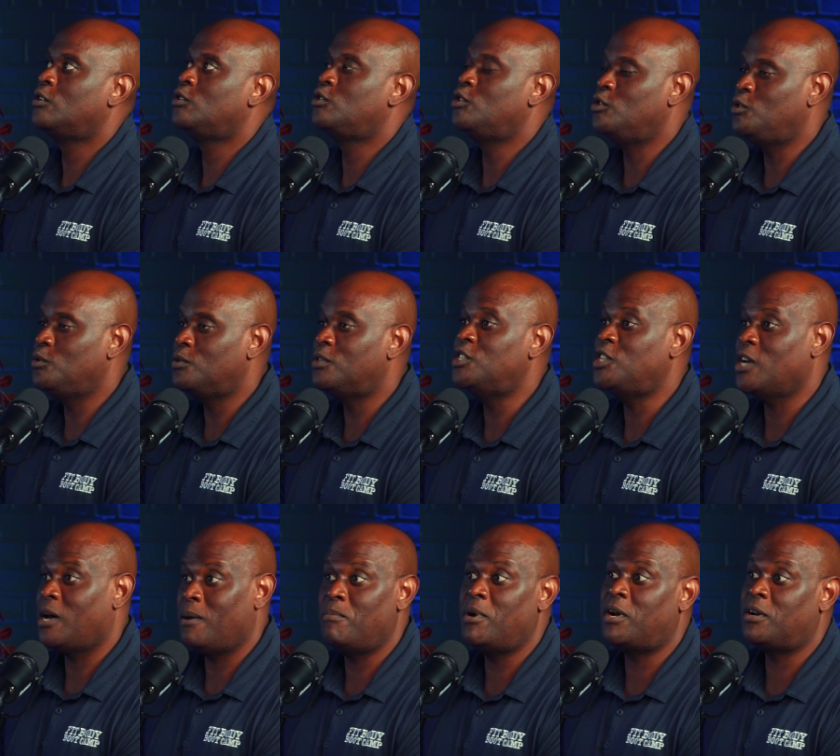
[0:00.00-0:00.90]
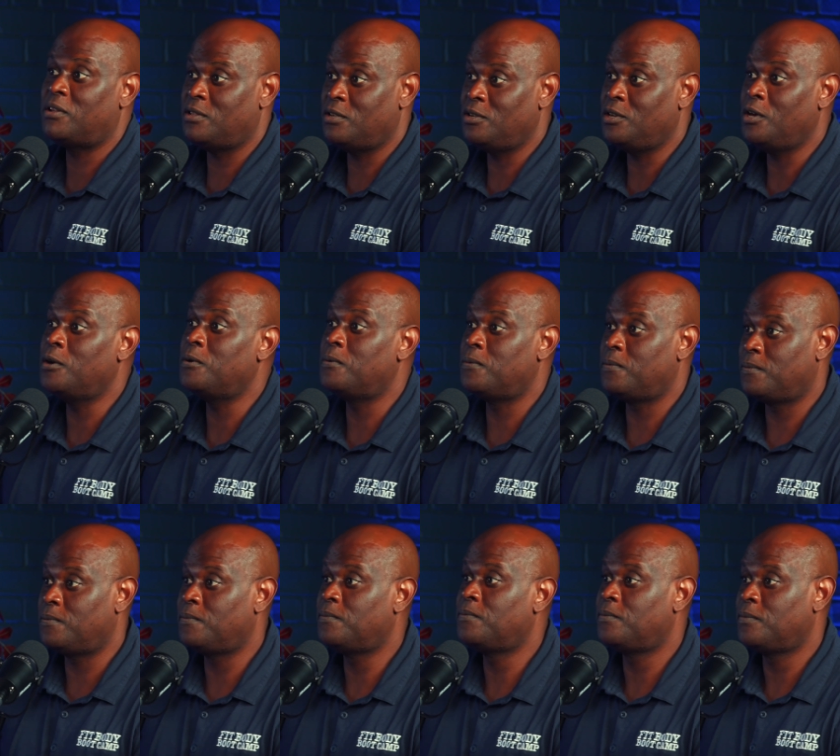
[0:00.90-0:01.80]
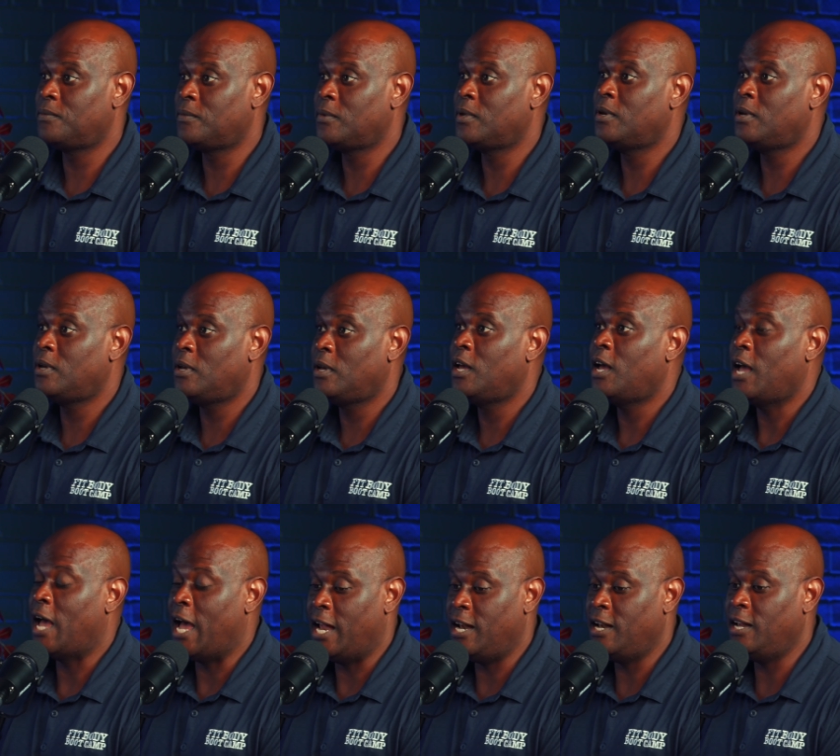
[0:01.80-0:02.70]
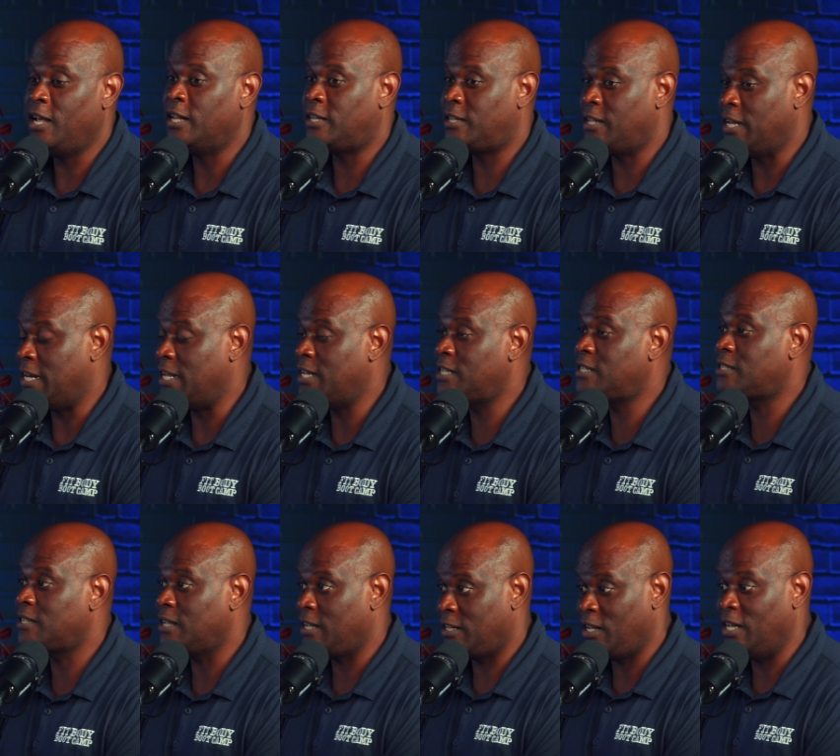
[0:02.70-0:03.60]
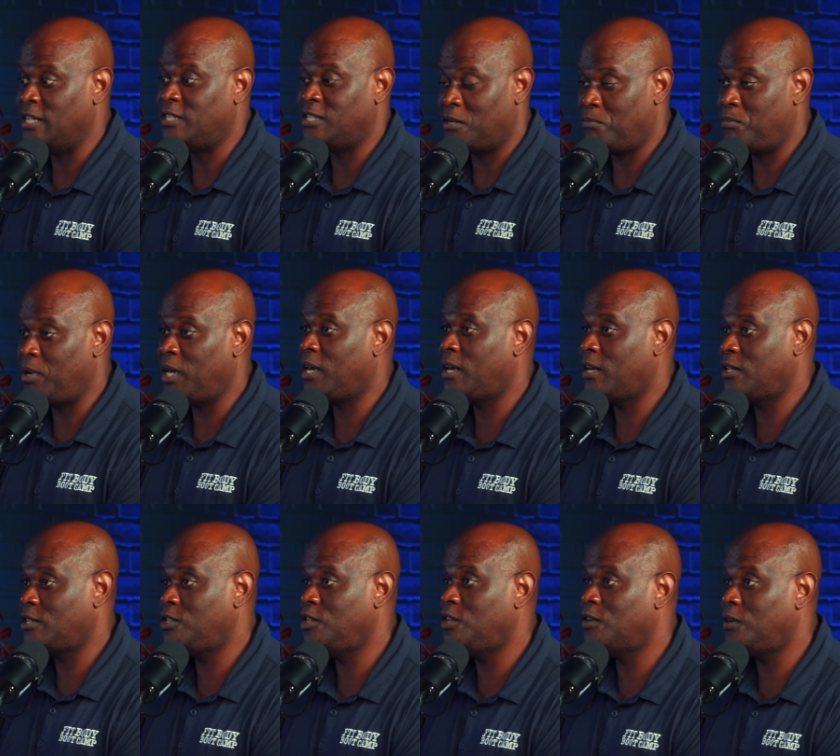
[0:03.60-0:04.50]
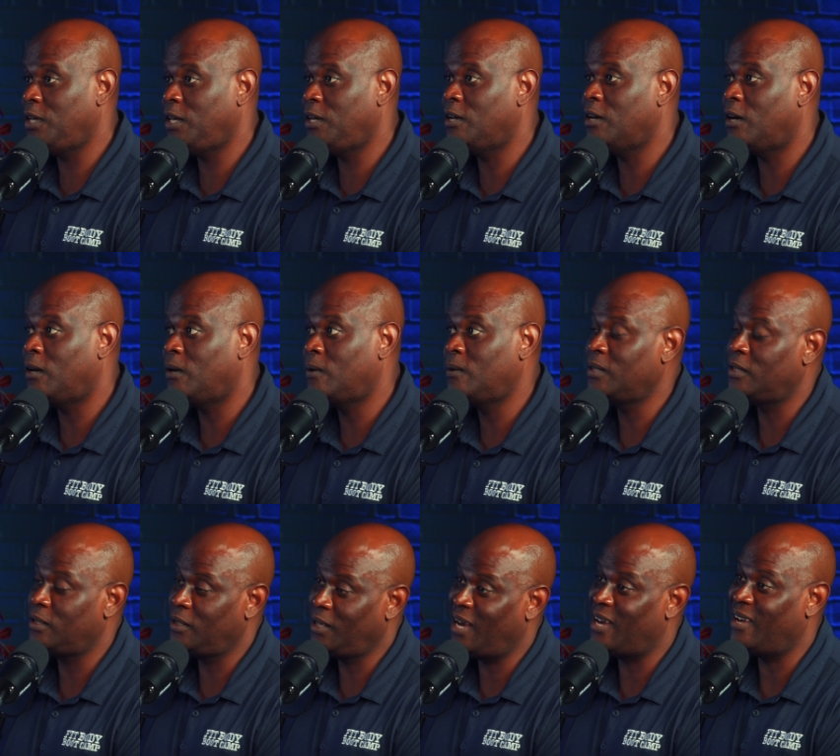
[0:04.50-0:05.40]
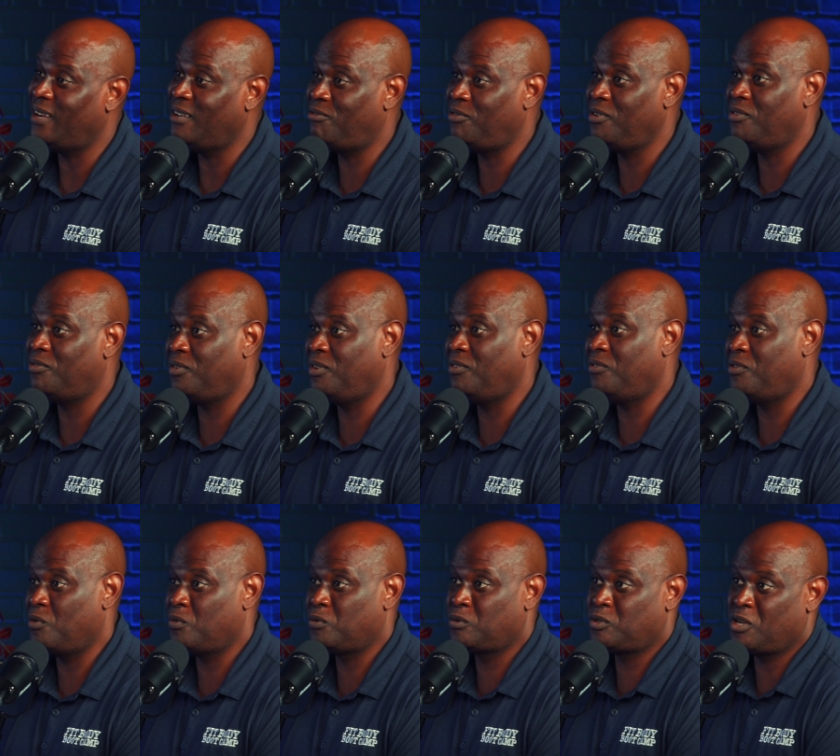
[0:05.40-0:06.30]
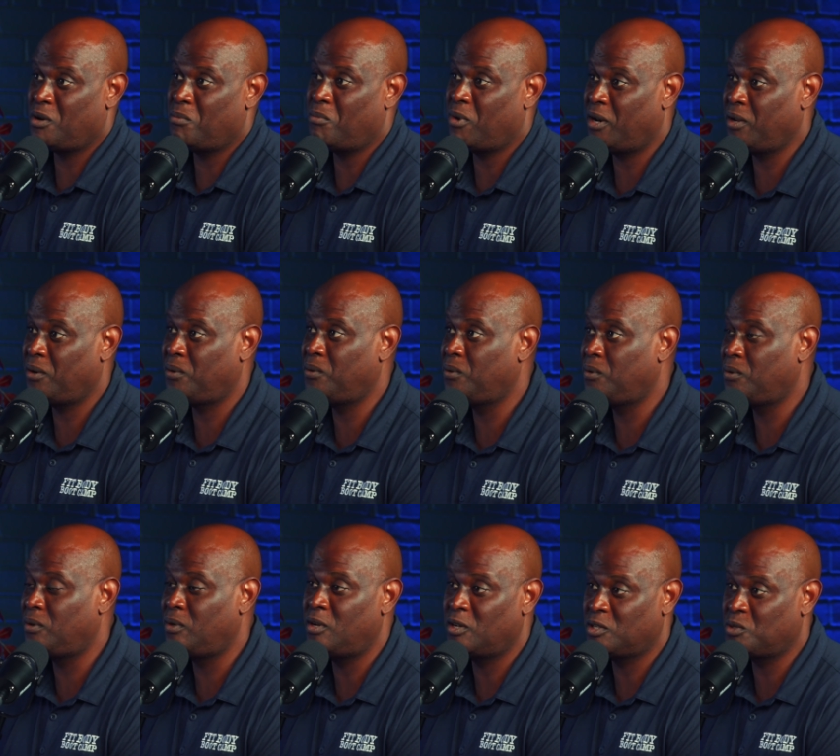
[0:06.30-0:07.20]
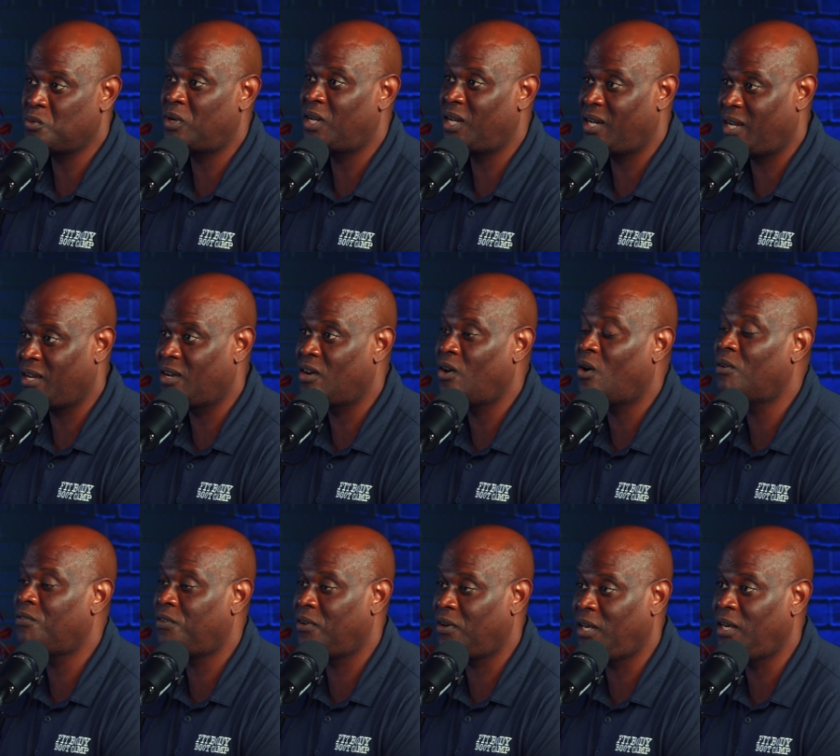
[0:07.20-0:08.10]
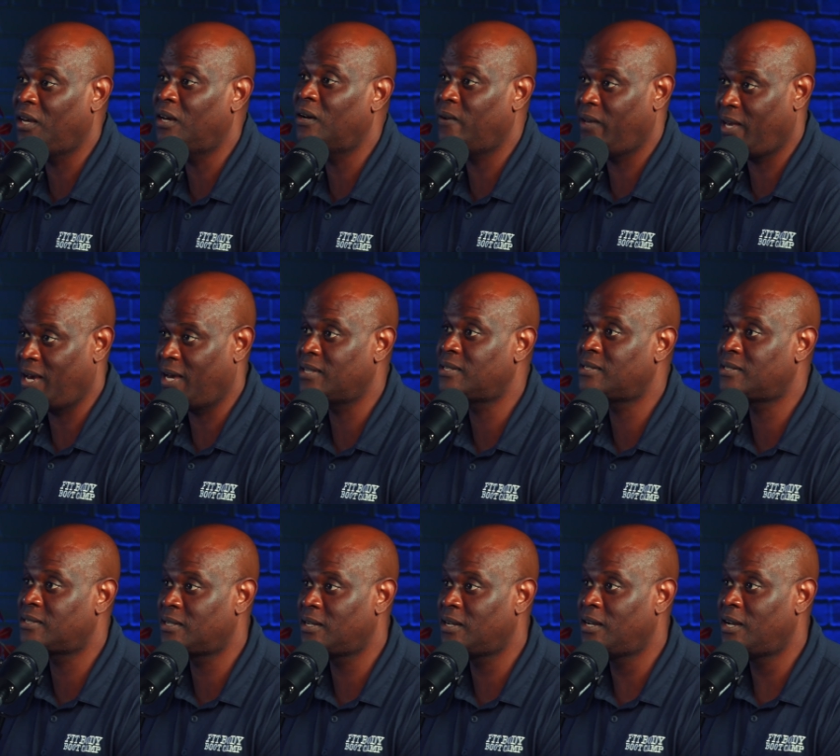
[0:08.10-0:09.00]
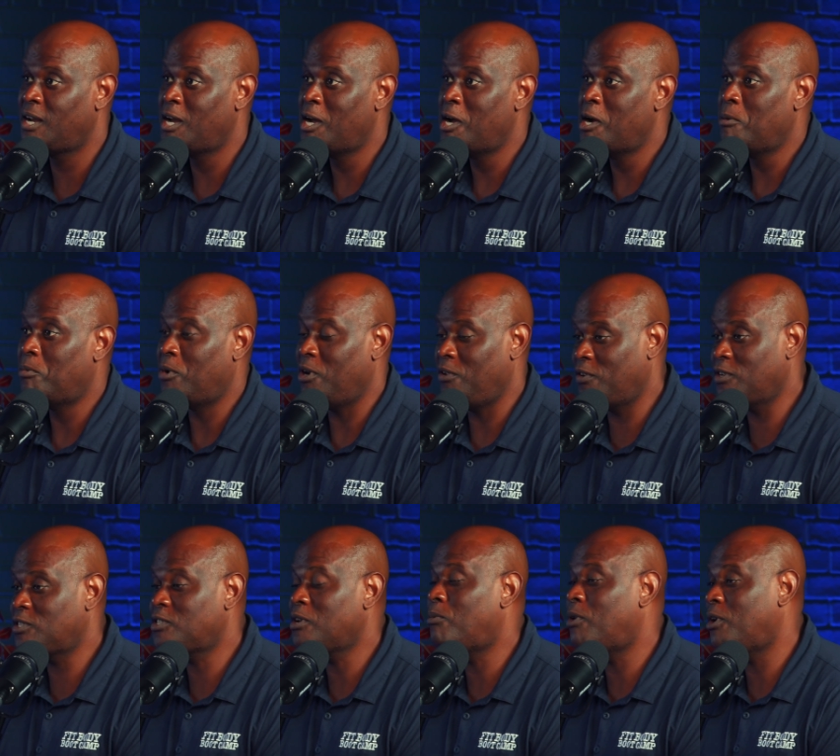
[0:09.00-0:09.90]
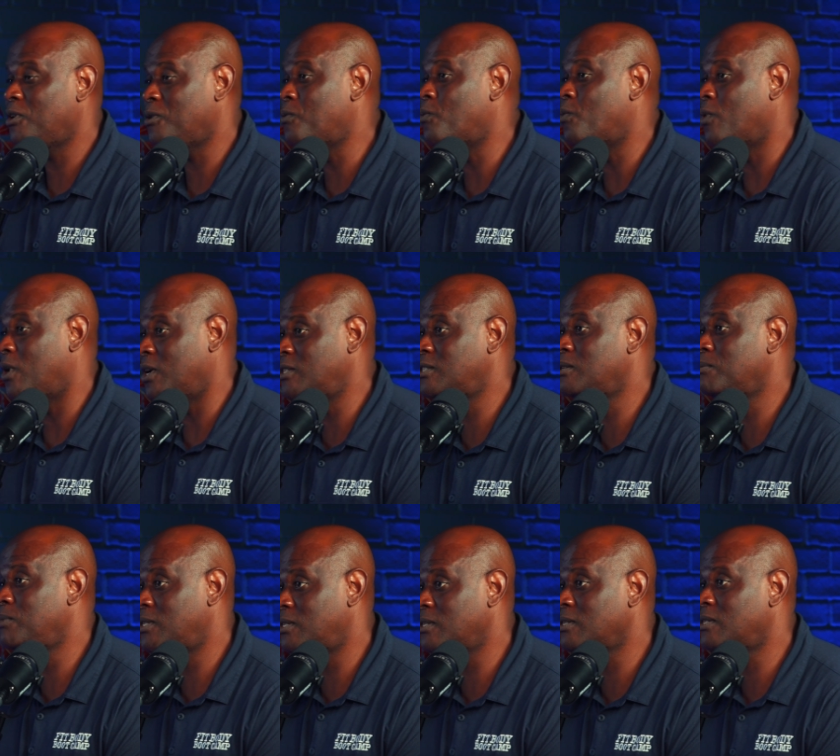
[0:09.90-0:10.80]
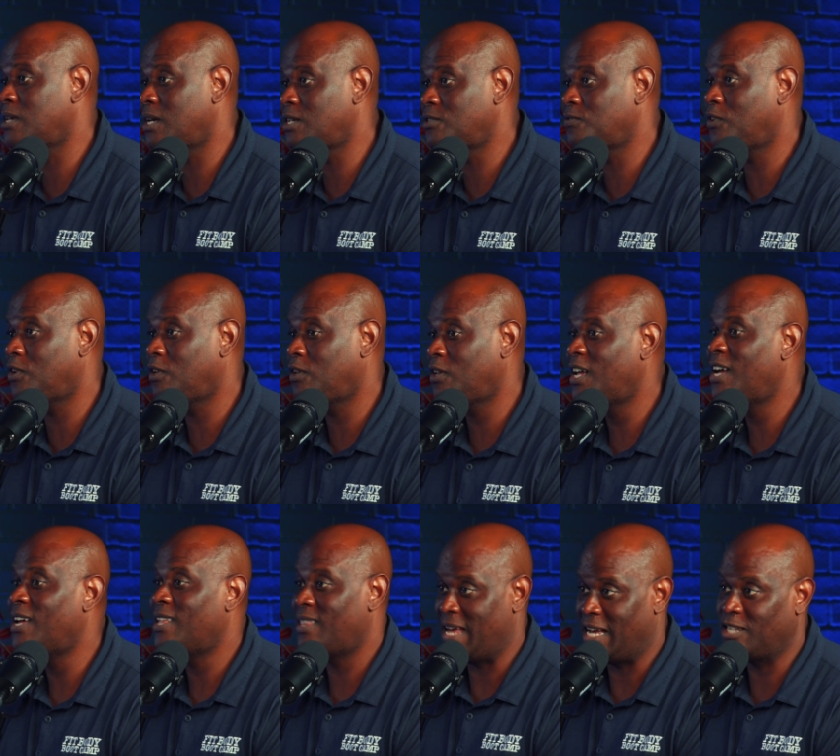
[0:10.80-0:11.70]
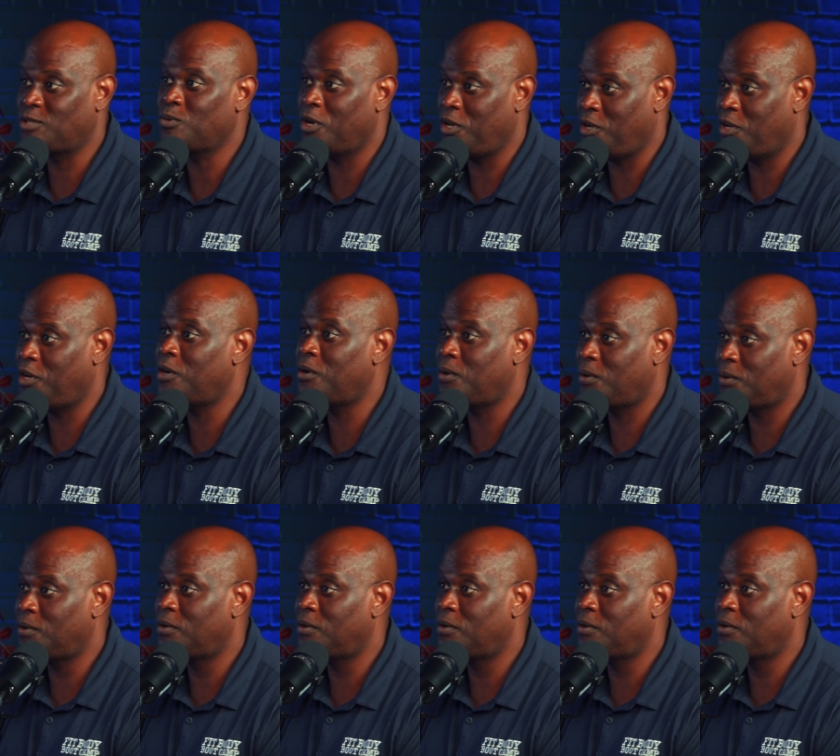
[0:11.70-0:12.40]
to do the job better than you. And it, it is, is it a big hit to your ego? yeah, if, if, if you're somebody who doesn't want to let go of your ego, yes. But if you're somebody who wants to be successful, that's what you do.